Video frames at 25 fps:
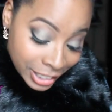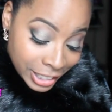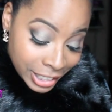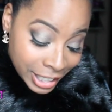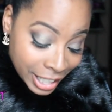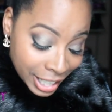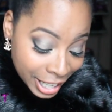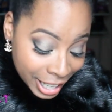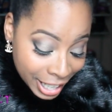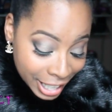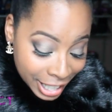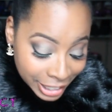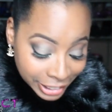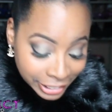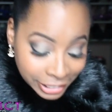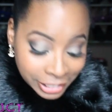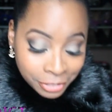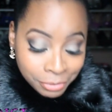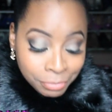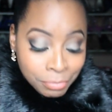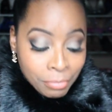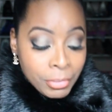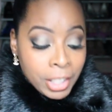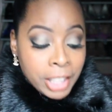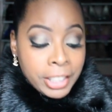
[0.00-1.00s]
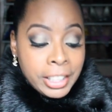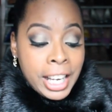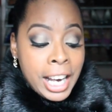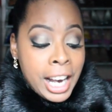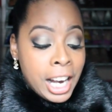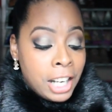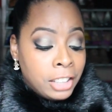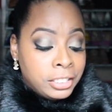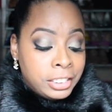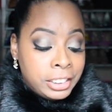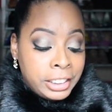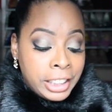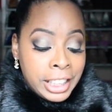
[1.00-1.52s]
Yes!
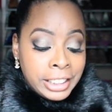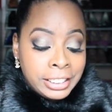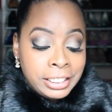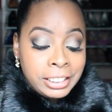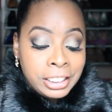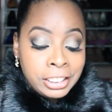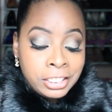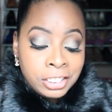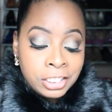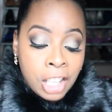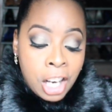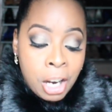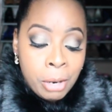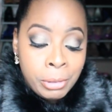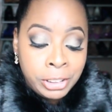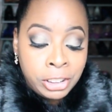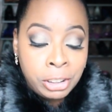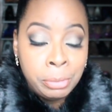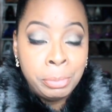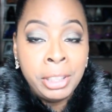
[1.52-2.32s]
Now this is going